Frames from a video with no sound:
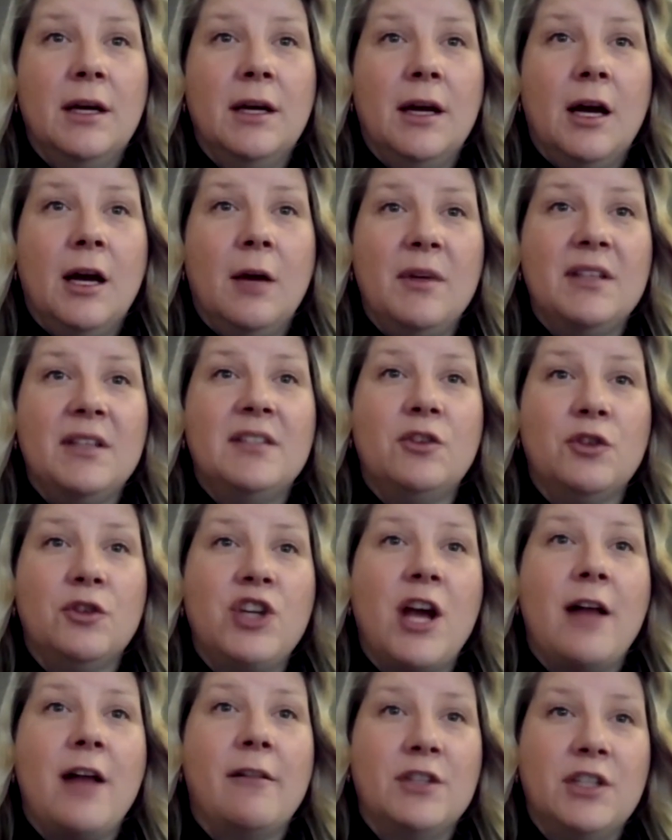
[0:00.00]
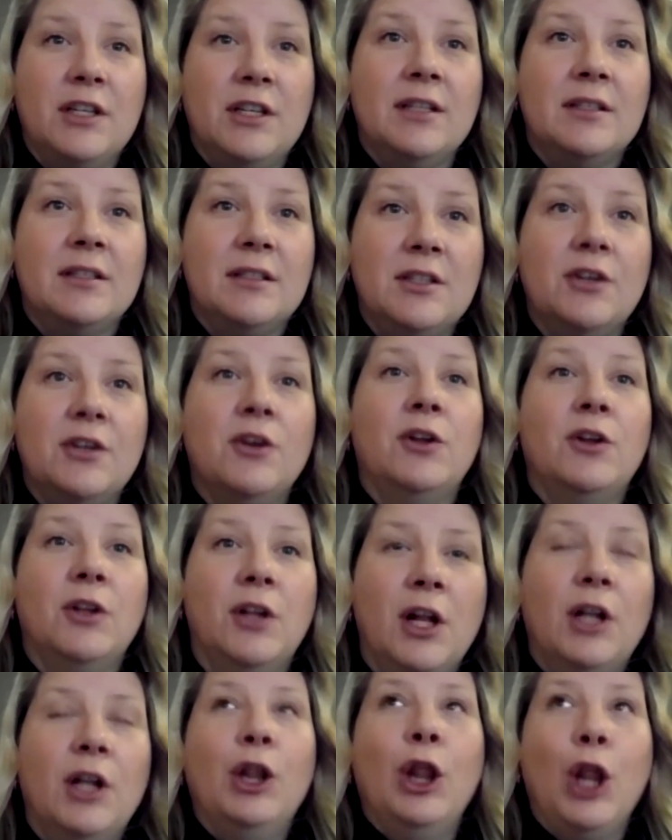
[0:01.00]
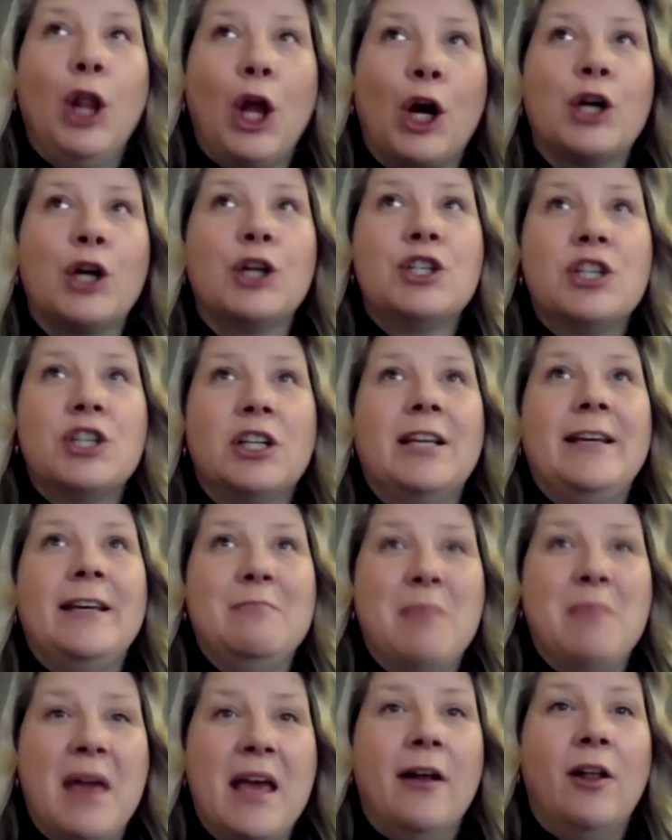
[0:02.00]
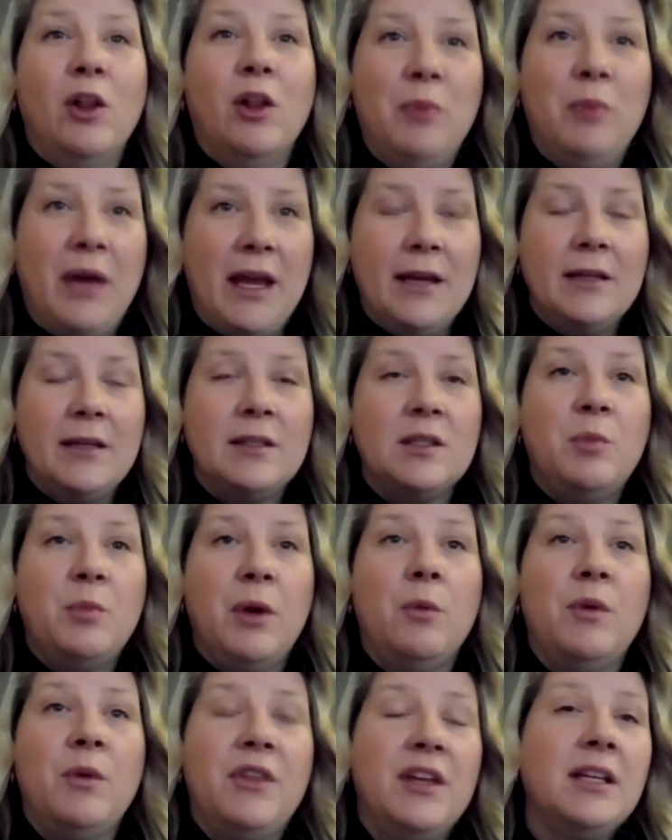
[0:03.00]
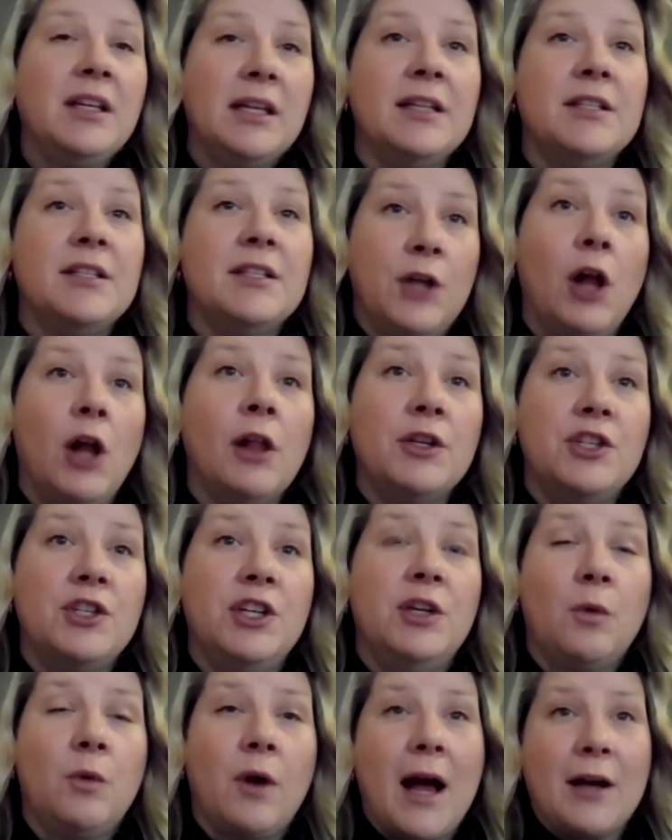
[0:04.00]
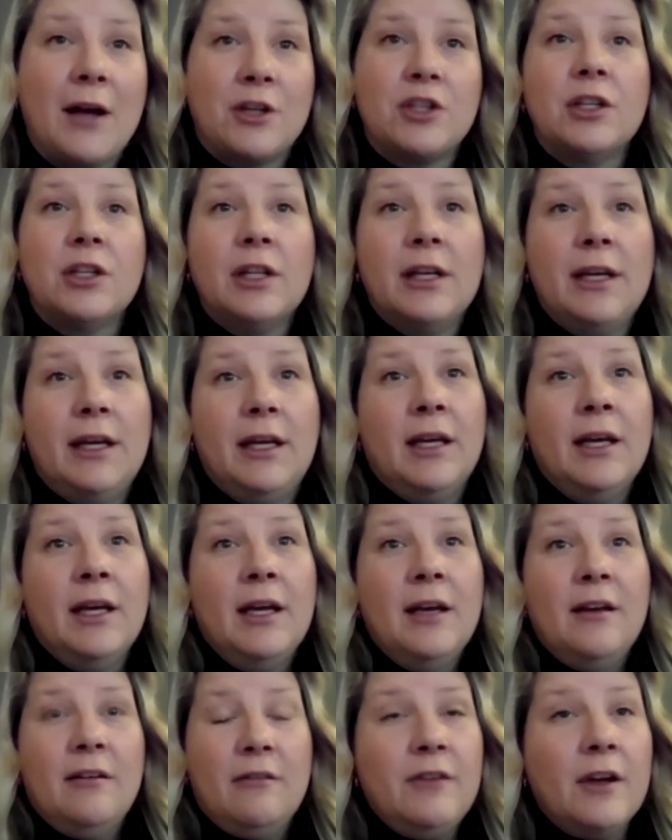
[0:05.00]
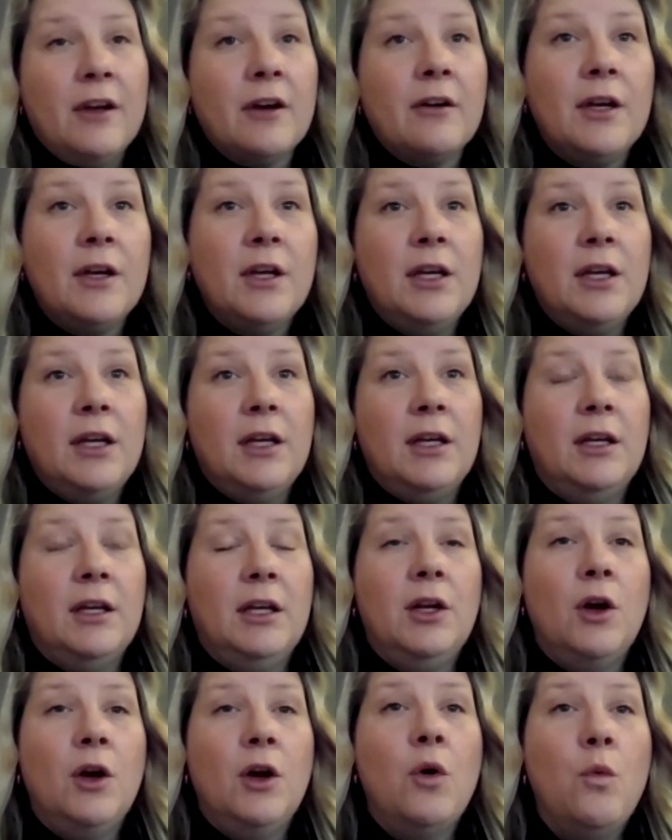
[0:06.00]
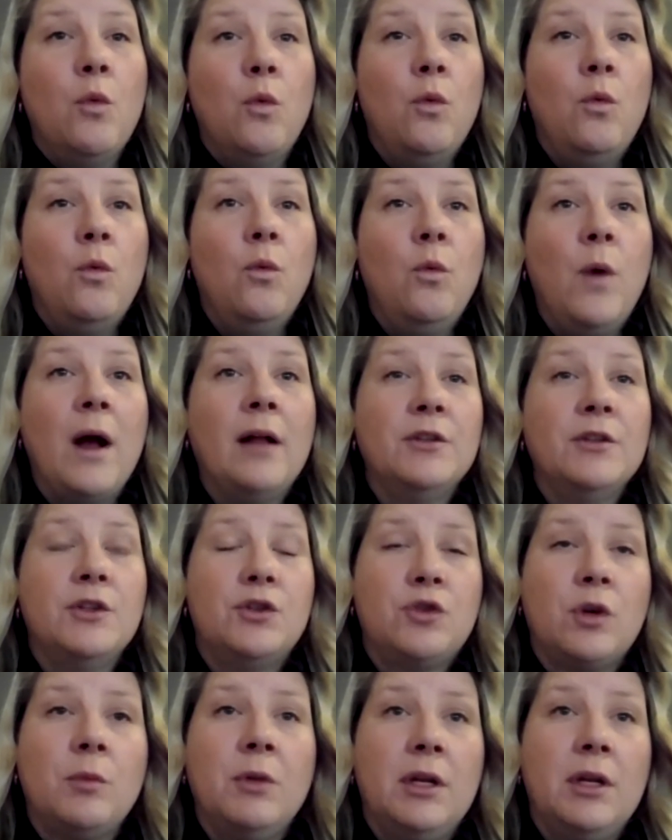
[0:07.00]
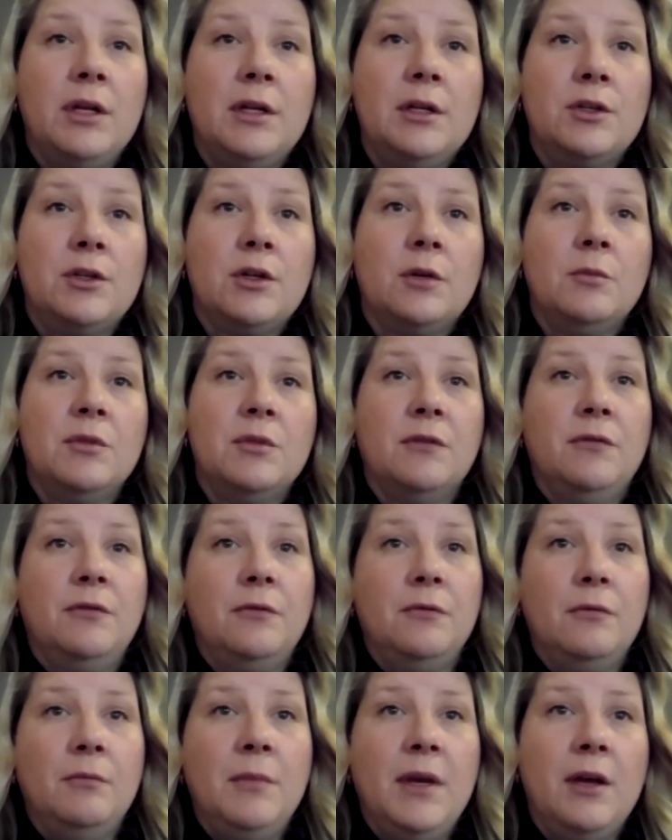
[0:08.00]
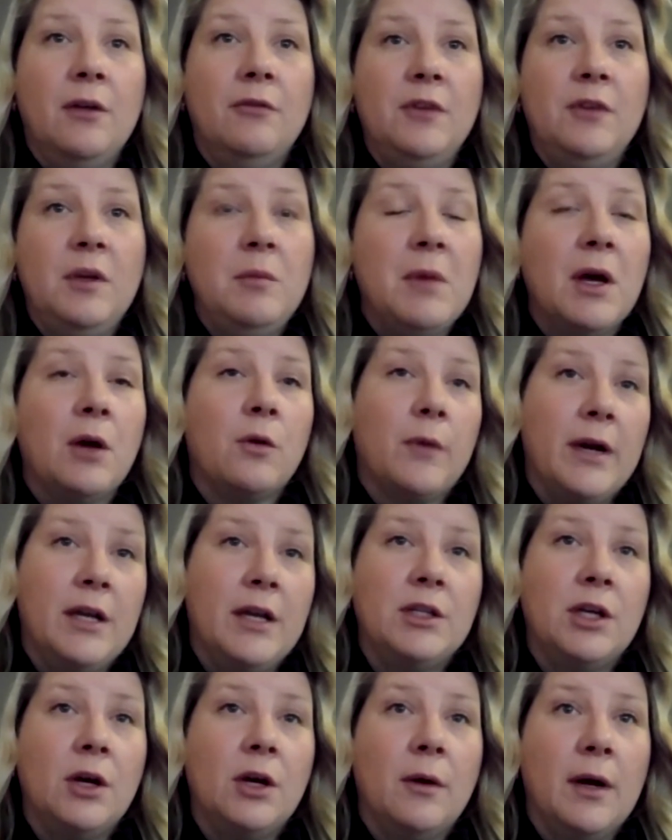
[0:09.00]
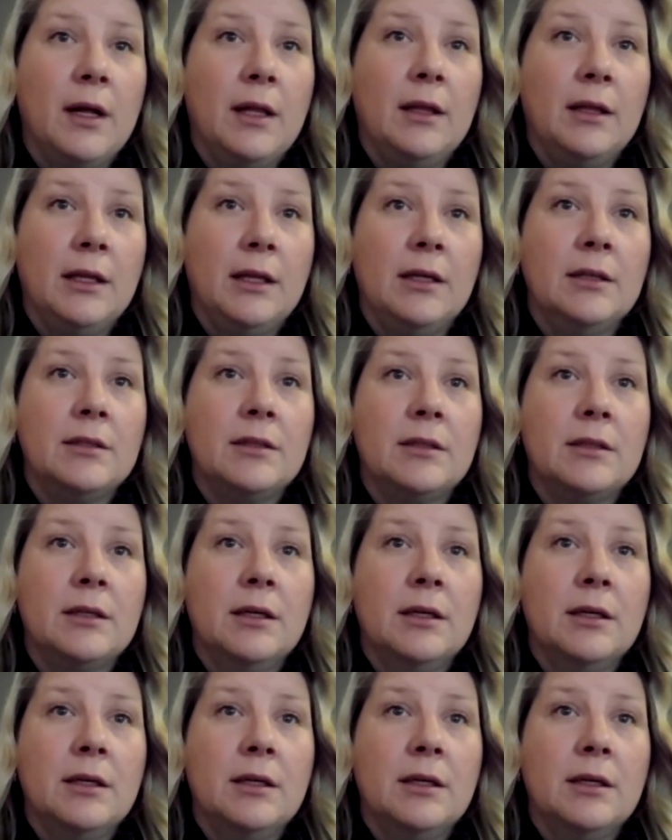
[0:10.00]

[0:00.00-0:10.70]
It's still challenging. It's still largely male based, but within kinesiology, we're actually very, well distributed in terms of male female ratio, at least.